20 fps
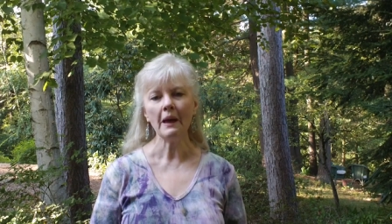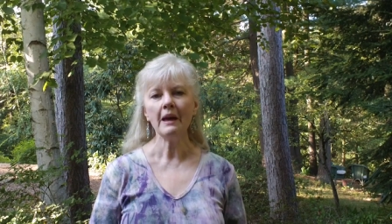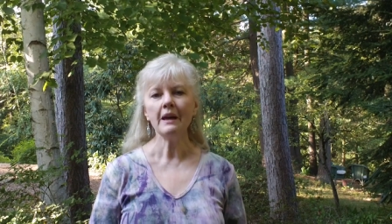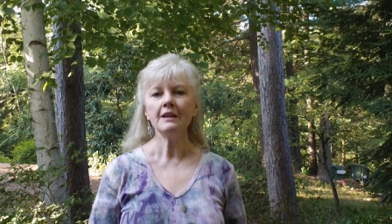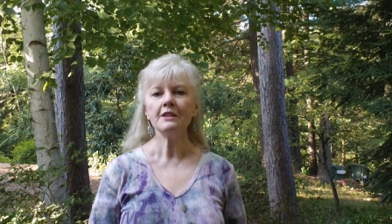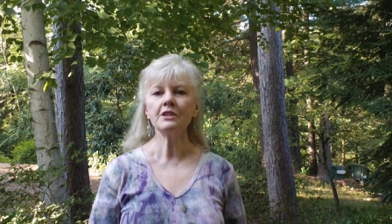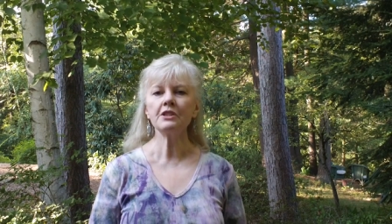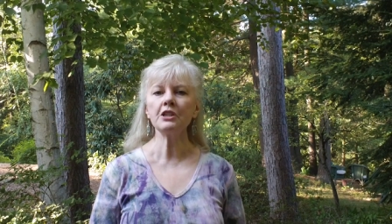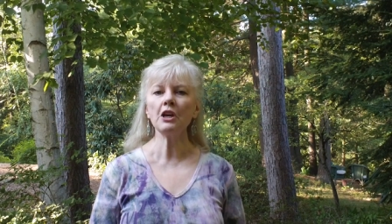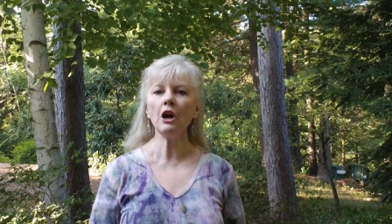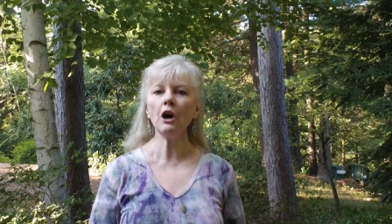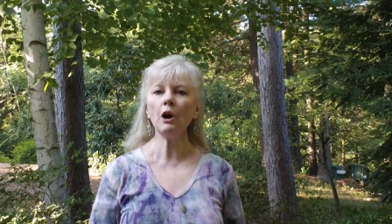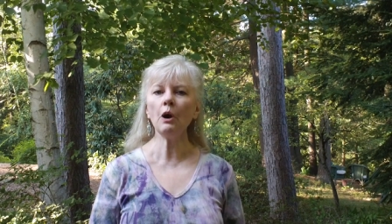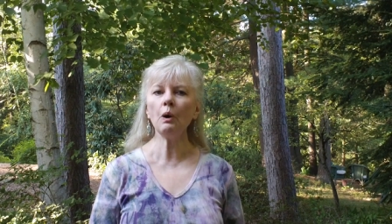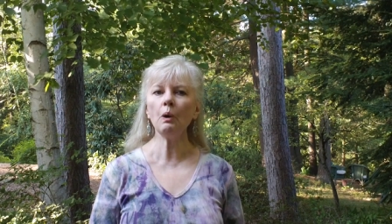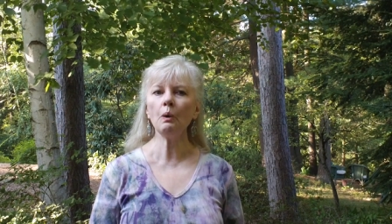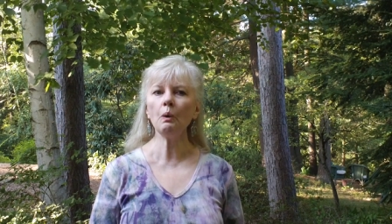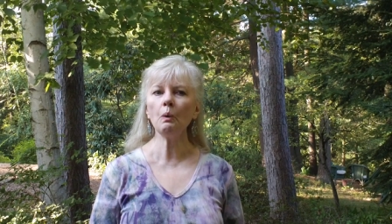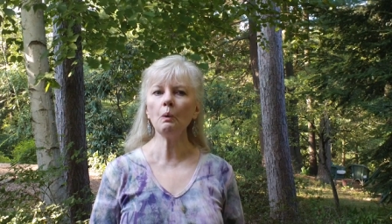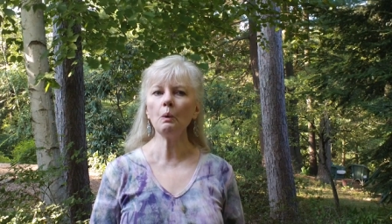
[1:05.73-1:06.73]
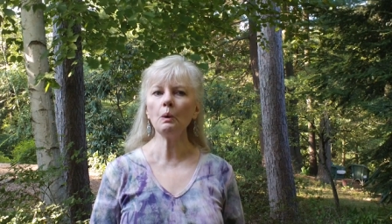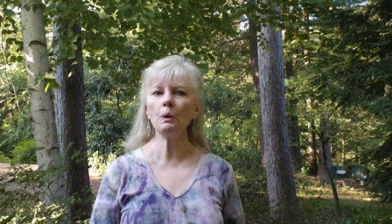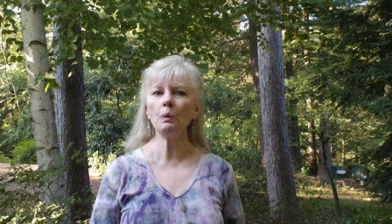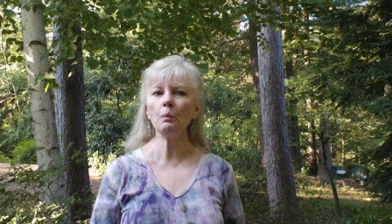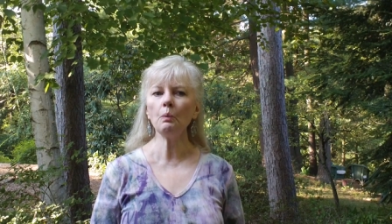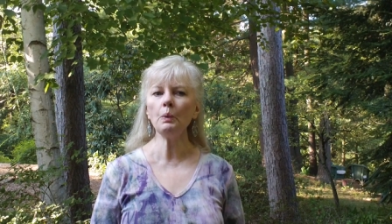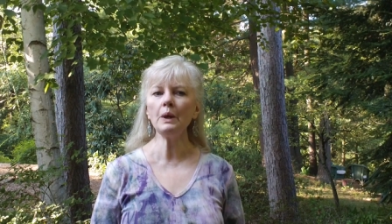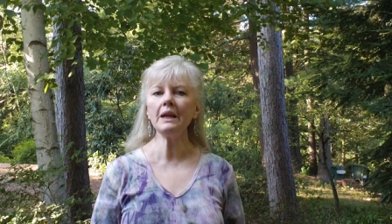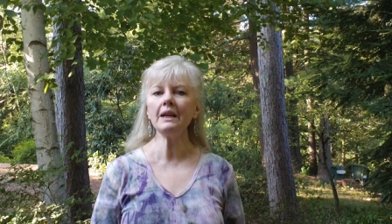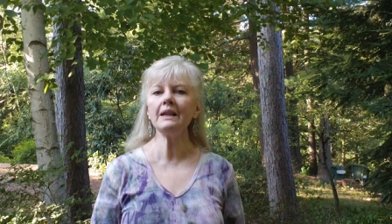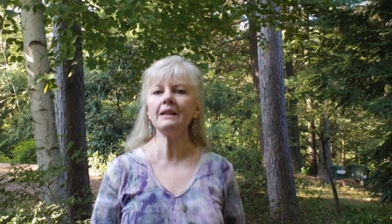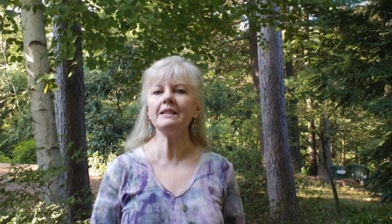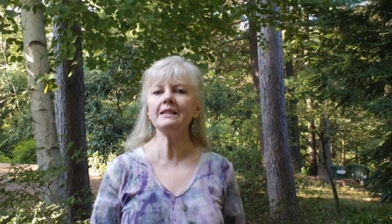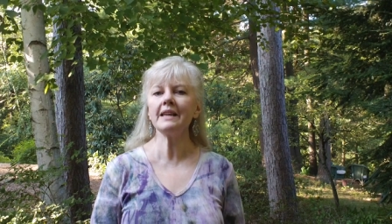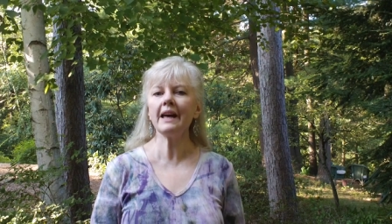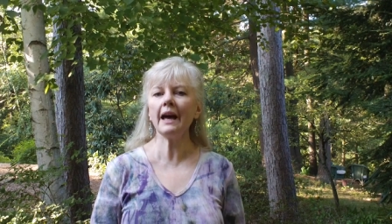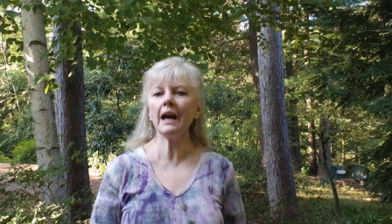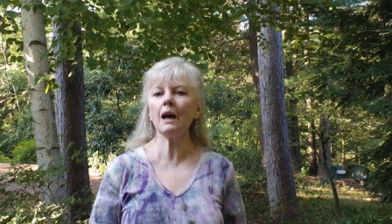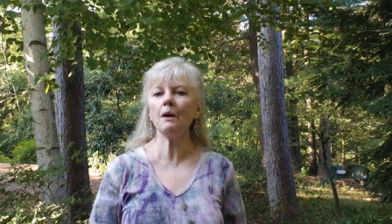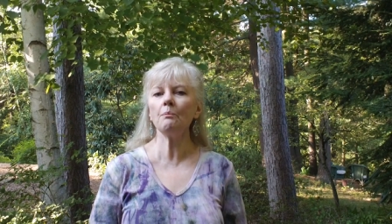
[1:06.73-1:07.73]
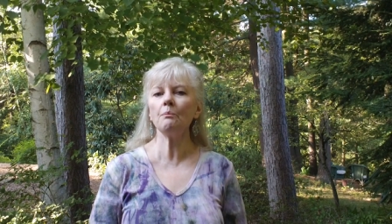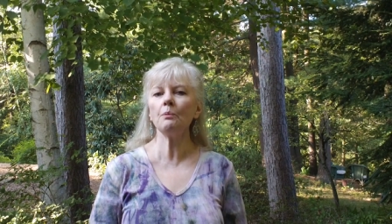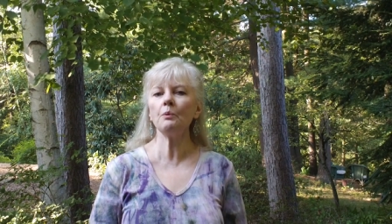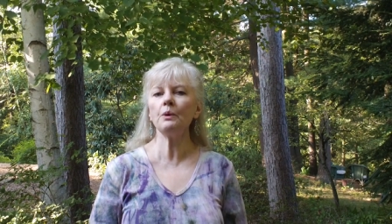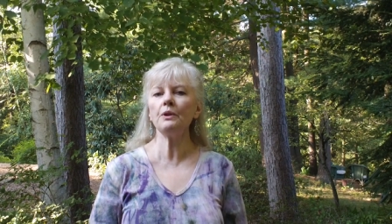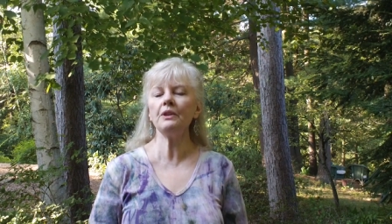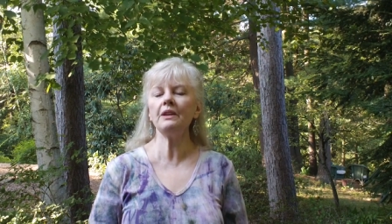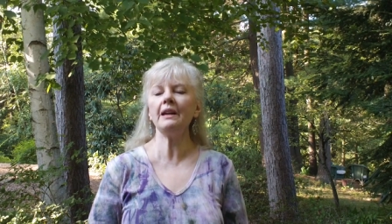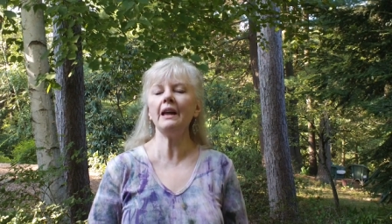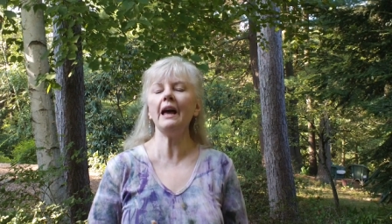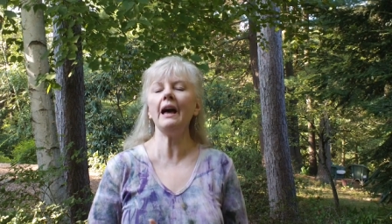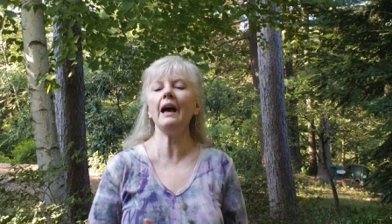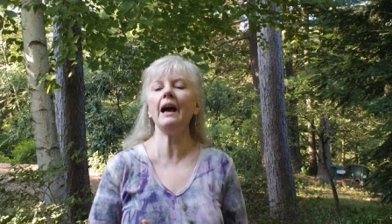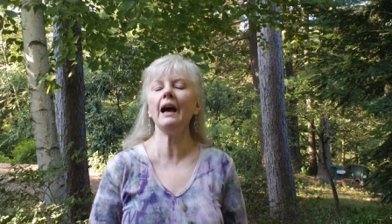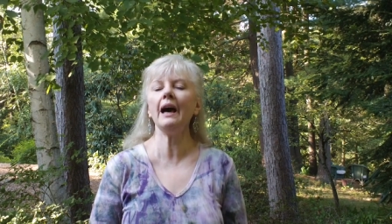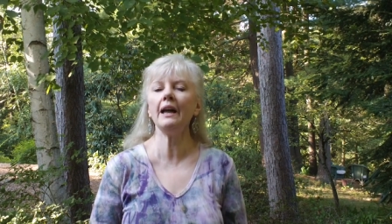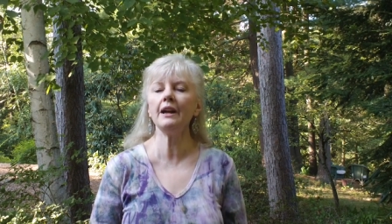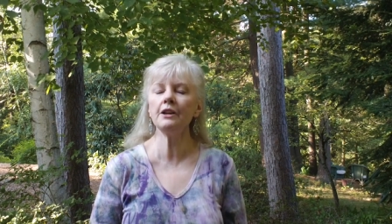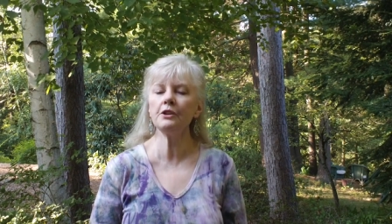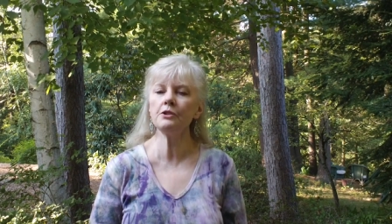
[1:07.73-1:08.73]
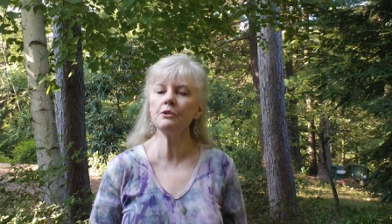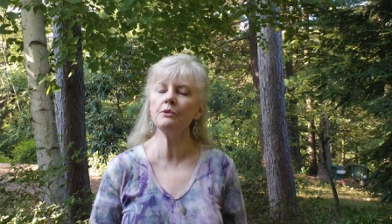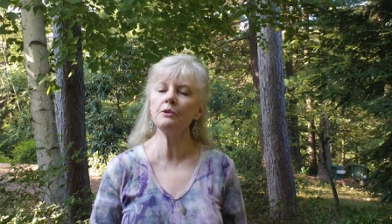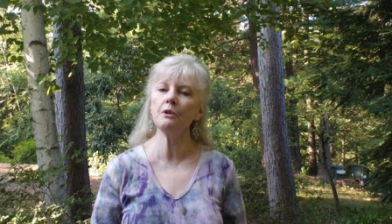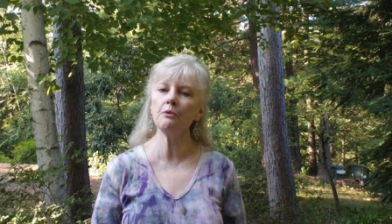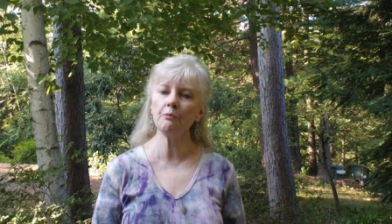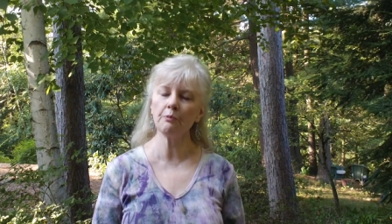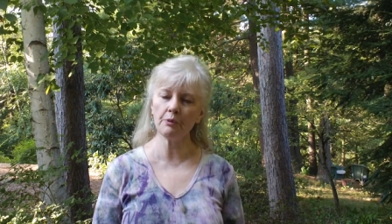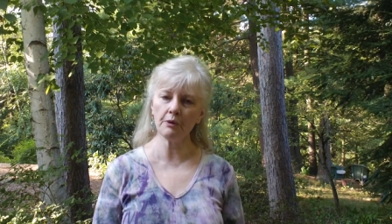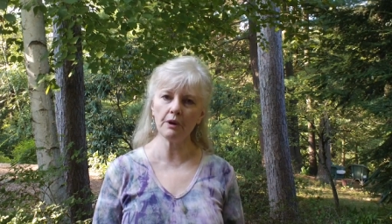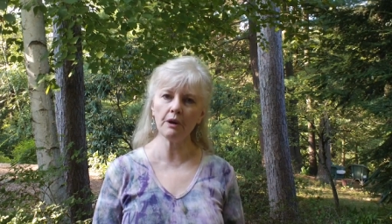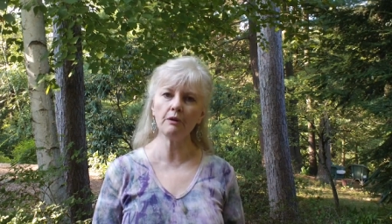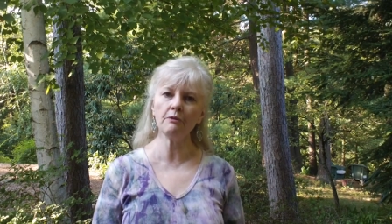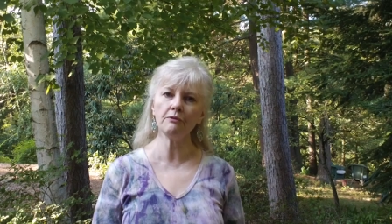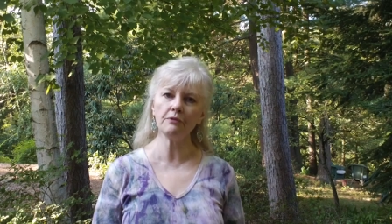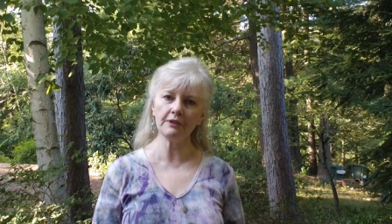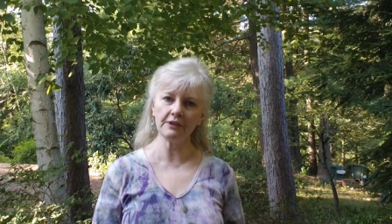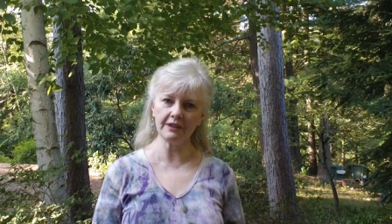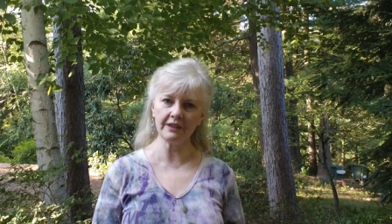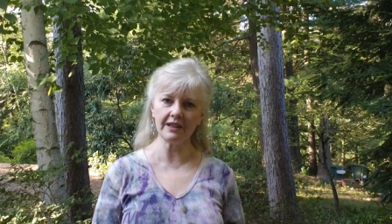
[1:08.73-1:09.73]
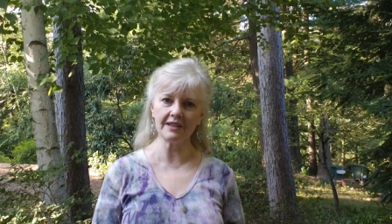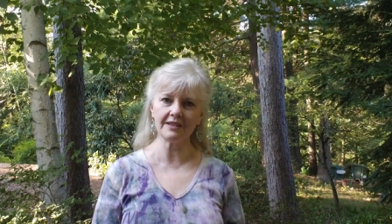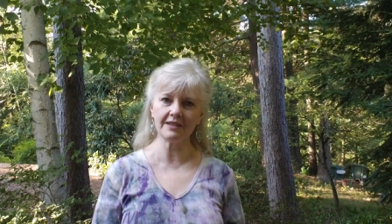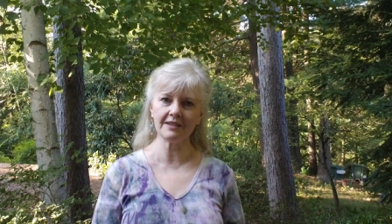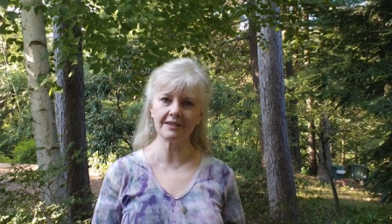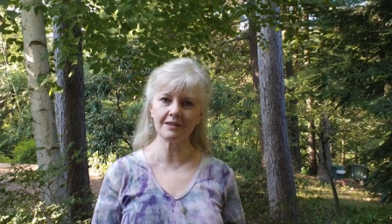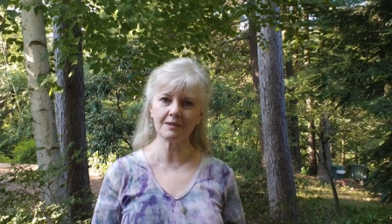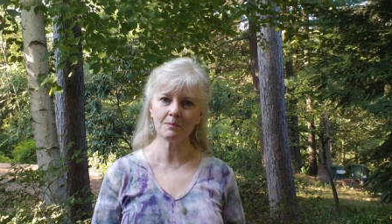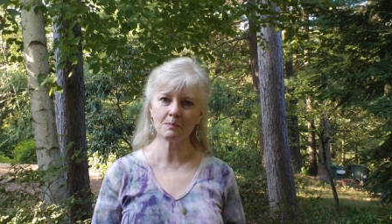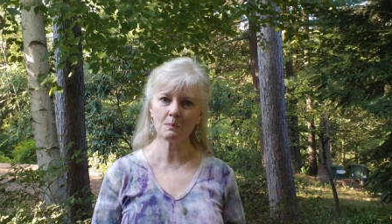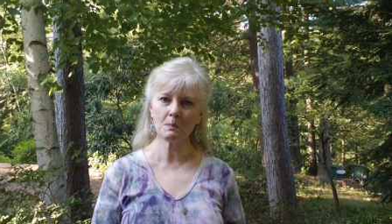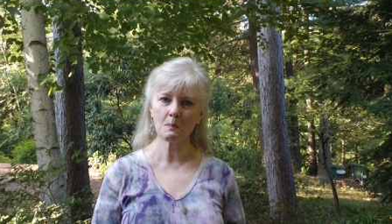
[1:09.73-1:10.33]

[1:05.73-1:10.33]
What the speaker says: So we can tap with an attitude of prayerfulness